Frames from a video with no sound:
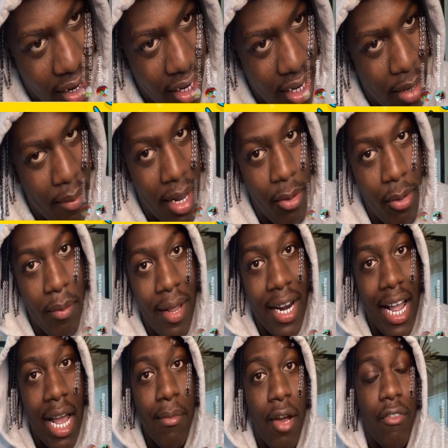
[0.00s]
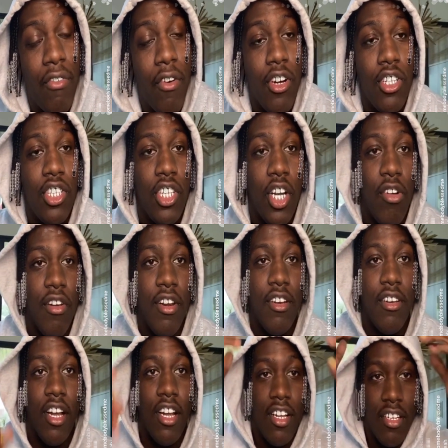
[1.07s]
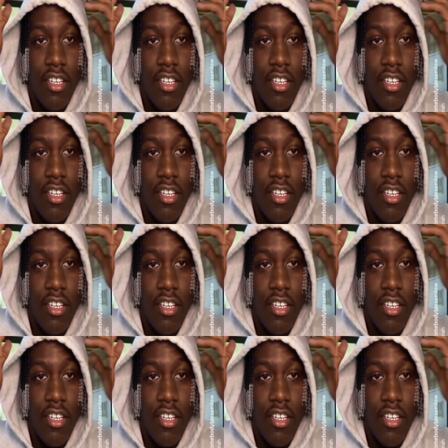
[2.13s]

Oh, yeah, by the way, man, I got my first show in